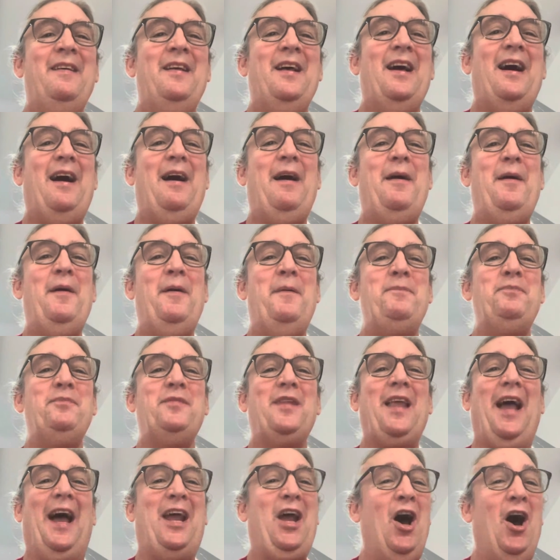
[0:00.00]

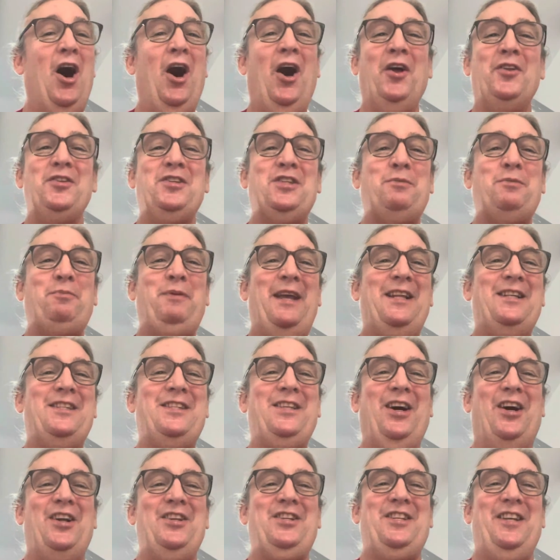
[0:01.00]
I can't speak
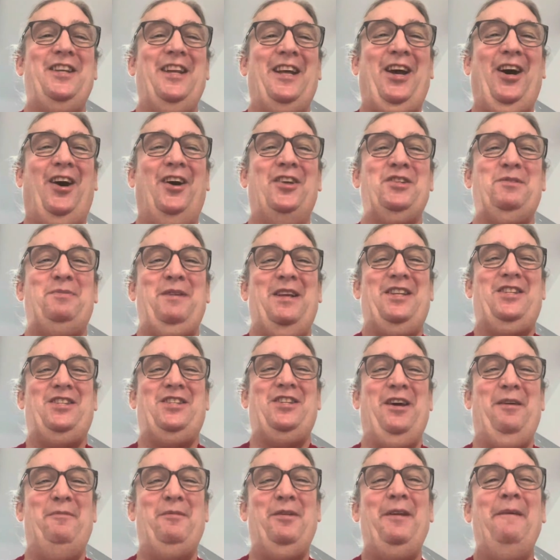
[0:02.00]
Dutch and I can't speak
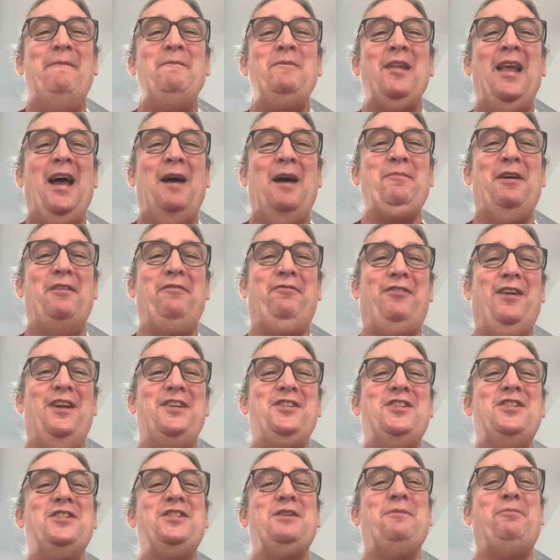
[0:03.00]
German, and my
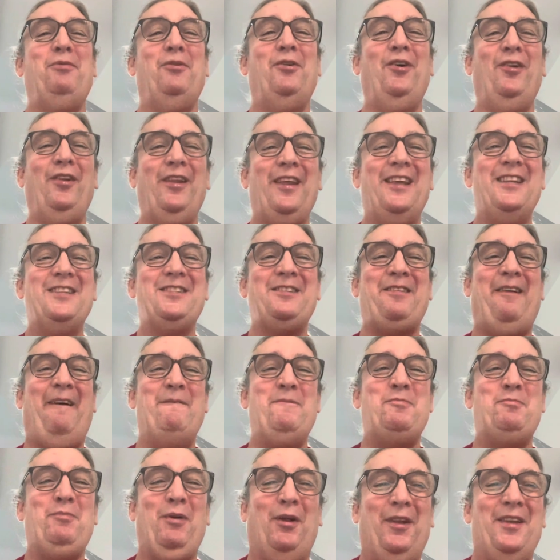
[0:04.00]
French is appalling, so I
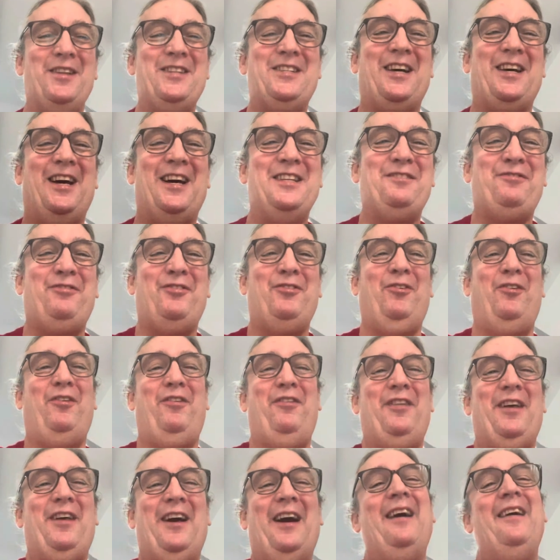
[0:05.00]
apologize for all
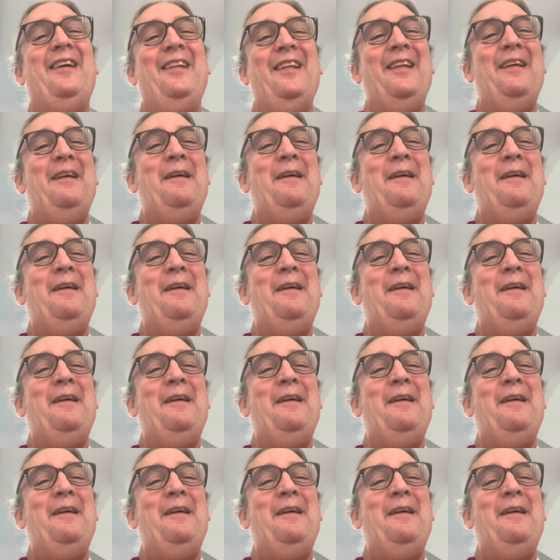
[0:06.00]
of that.